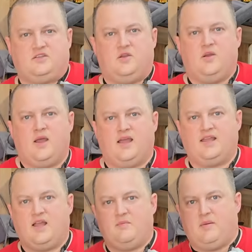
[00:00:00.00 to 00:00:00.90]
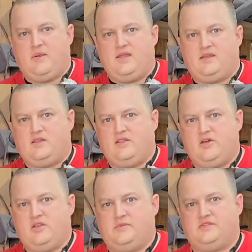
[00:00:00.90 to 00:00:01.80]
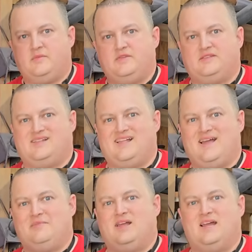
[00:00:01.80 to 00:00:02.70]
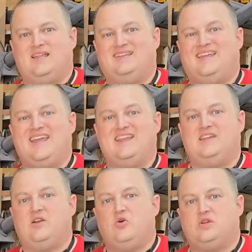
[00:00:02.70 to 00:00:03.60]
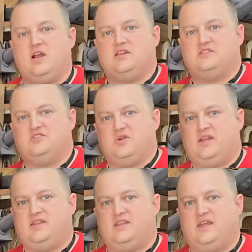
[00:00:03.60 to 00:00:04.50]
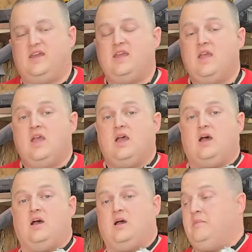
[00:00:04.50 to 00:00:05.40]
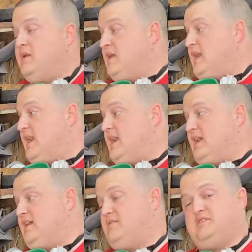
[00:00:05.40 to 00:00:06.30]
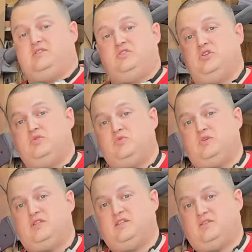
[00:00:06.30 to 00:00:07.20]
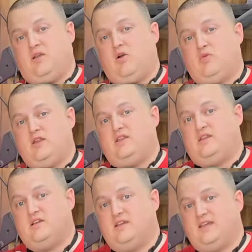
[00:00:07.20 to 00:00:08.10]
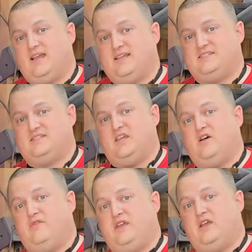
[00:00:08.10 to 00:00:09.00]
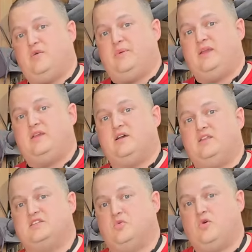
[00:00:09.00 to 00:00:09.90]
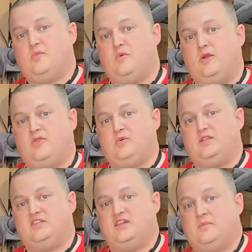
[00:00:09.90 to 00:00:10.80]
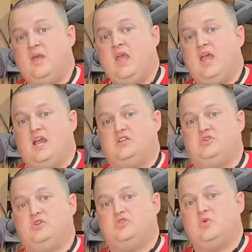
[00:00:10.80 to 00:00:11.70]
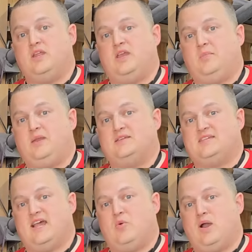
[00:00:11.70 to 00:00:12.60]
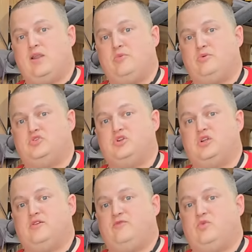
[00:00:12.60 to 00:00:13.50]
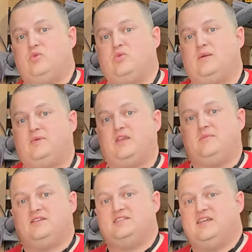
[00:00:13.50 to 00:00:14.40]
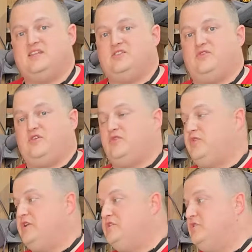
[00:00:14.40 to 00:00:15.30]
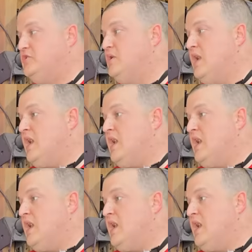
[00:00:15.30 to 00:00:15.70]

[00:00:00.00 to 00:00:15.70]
so I got my paint gun loaded up with some of this Limelight Candy Gold Concentrate today. I shoot with this Arita gun, guys. It's the LVLP gun. It's a 1.3 tip. I shoot at 28 psi wide open trigger. If you want to replicate my settings, feel free to.